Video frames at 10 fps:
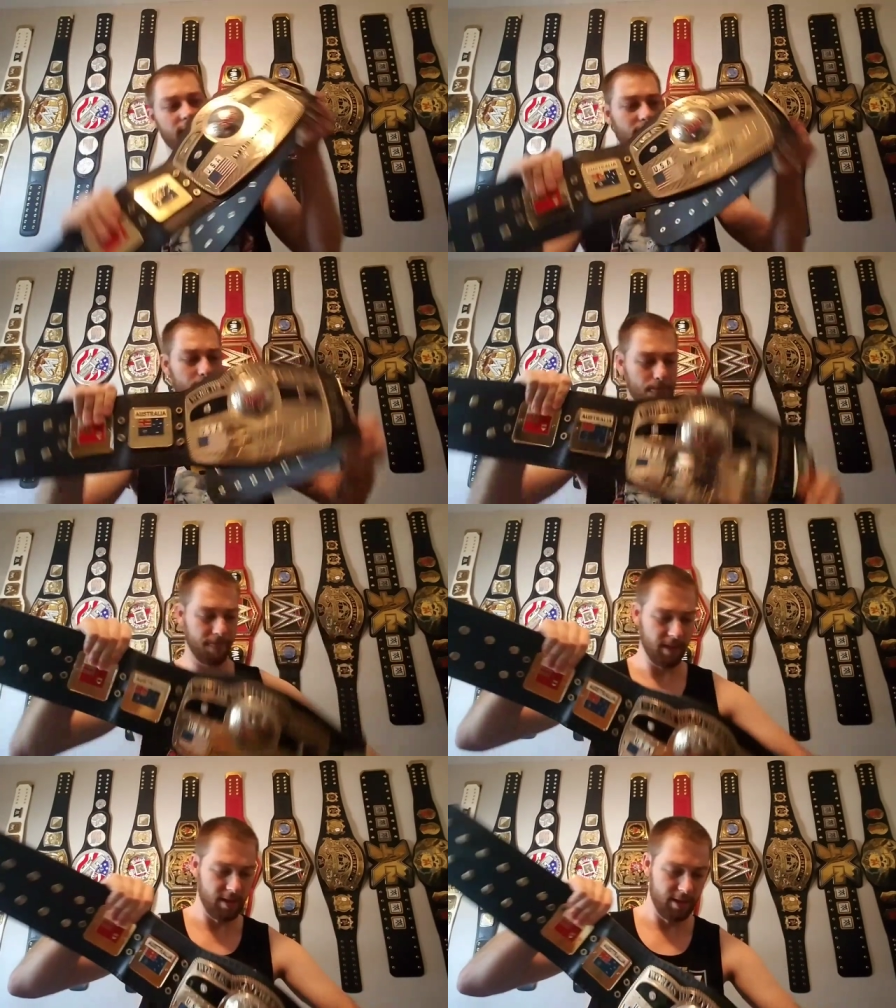um,
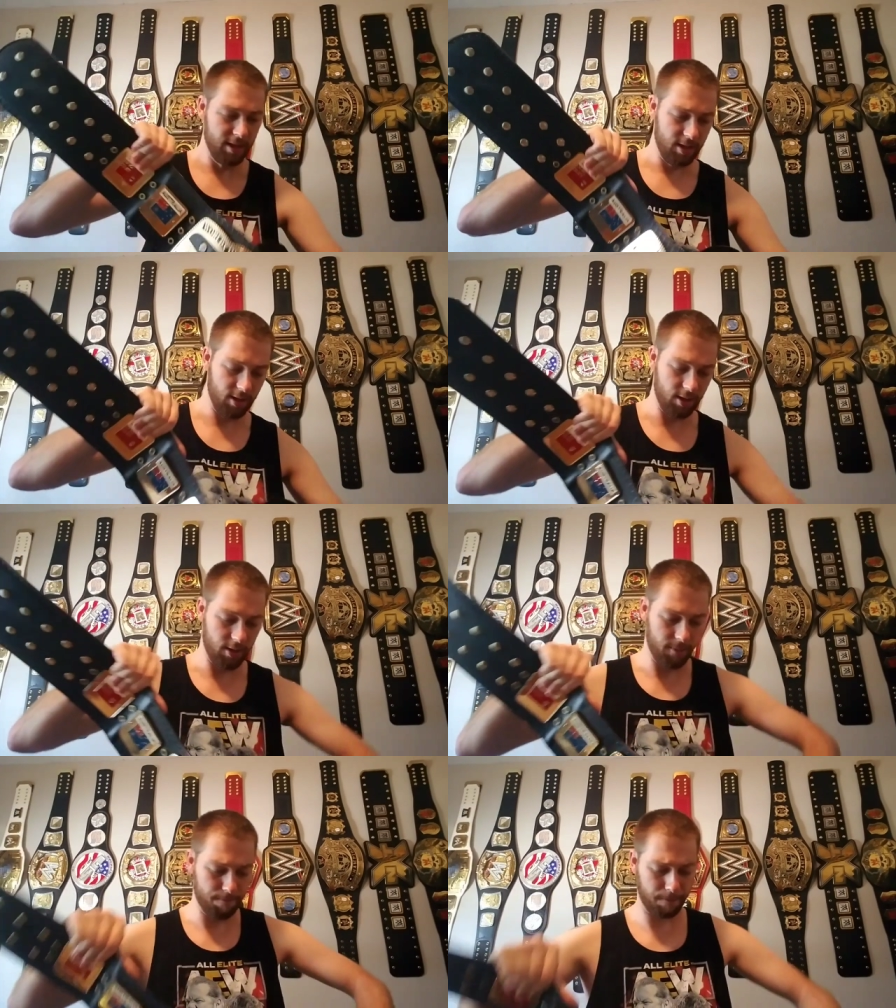
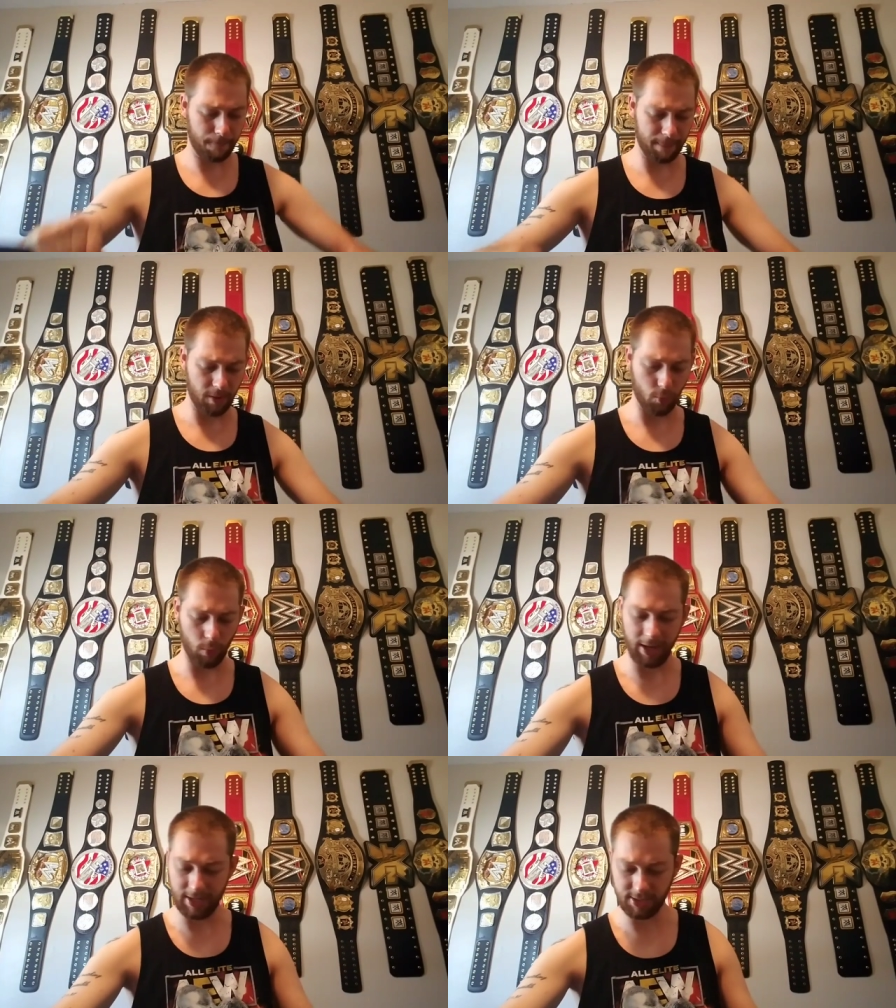uh,
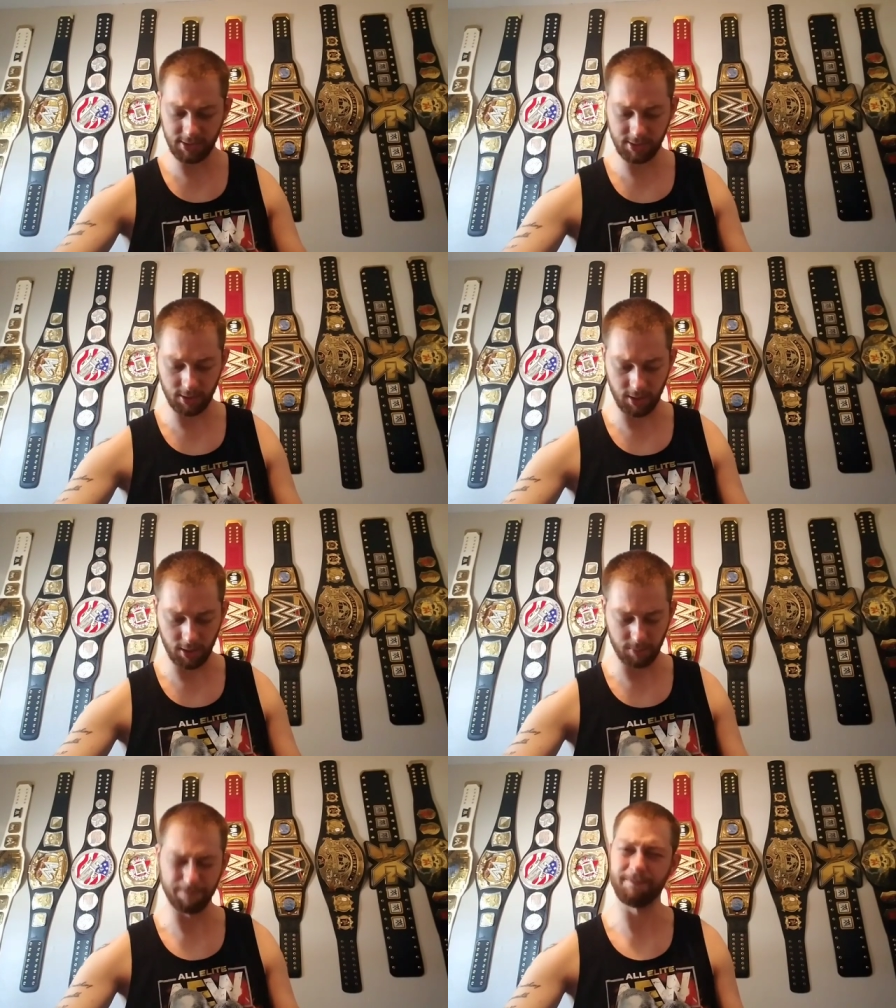ways.
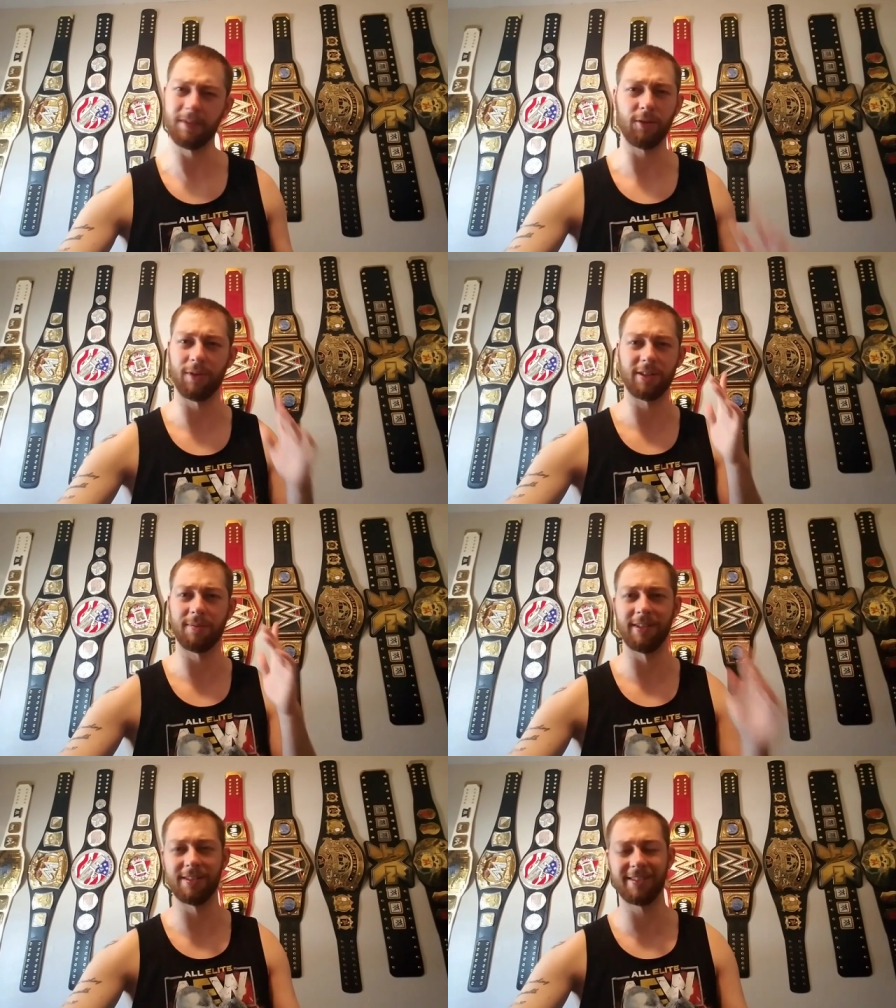Um, how do I
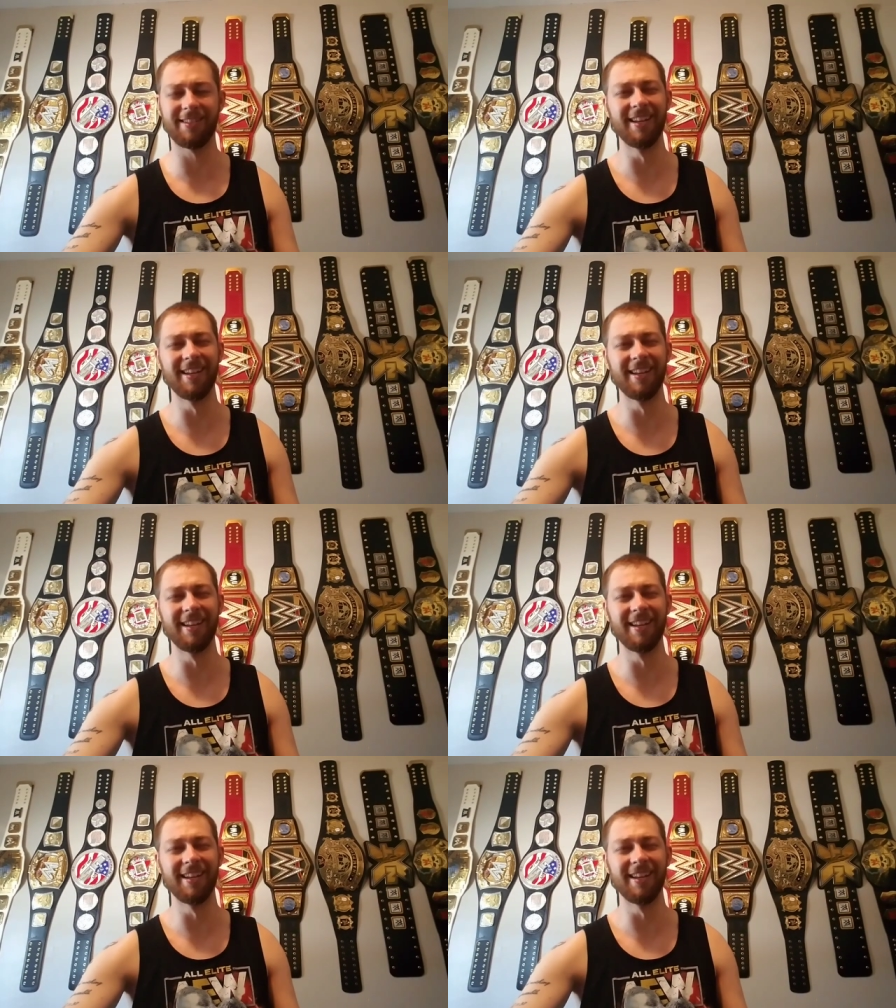explain this?